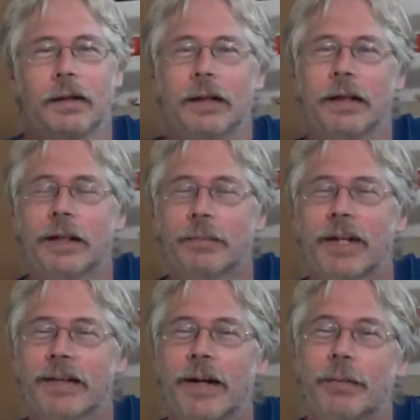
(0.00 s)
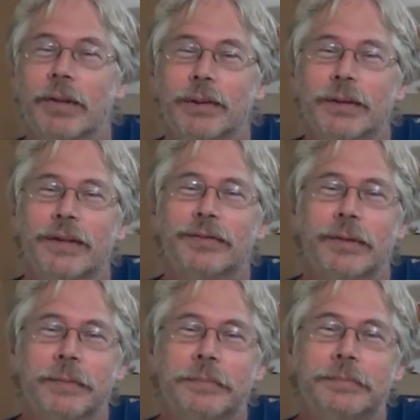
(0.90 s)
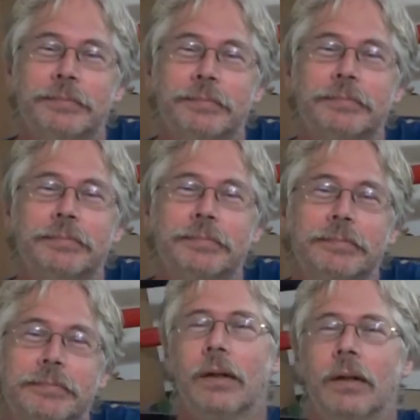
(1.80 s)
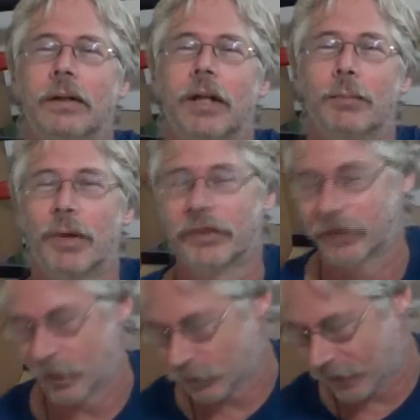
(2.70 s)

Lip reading: I can make the helmet look different. Now most samurai